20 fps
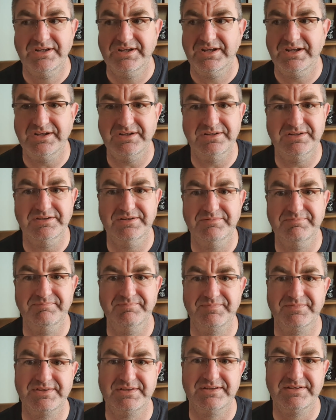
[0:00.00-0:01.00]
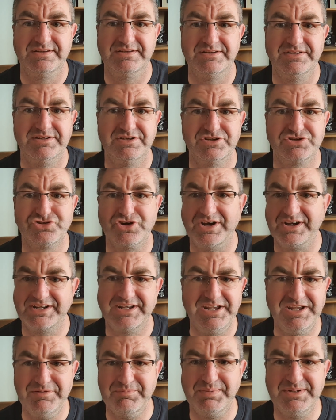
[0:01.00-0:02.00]
Try to
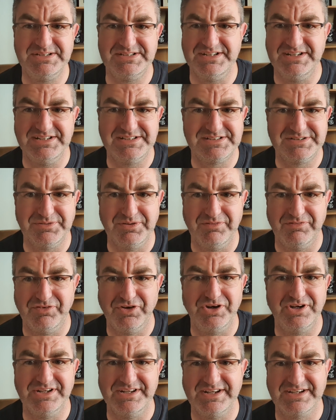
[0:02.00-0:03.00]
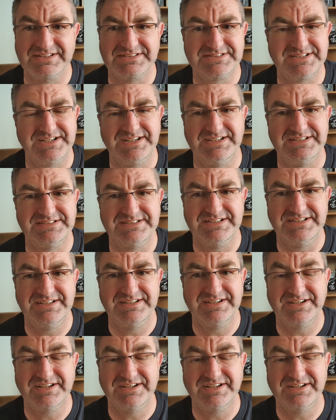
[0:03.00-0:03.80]
keep busy to avoid anxiety,